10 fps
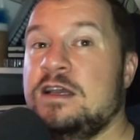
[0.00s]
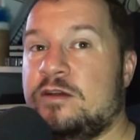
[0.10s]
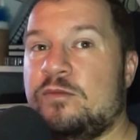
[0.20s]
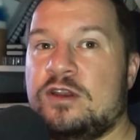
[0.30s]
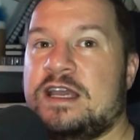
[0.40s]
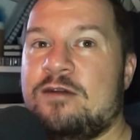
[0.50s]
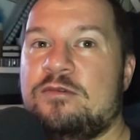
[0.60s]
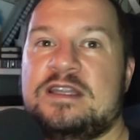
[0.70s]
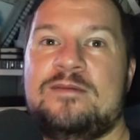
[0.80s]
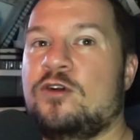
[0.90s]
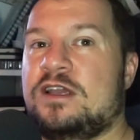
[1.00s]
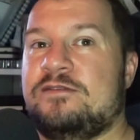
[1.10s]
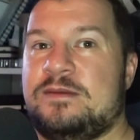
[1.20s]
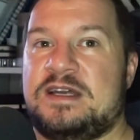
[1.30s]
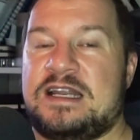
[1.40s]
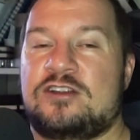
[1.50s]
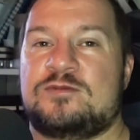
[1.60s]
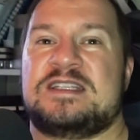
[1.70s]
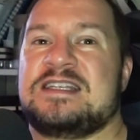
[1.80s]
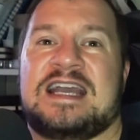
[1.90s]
communicate with them or give them announcements.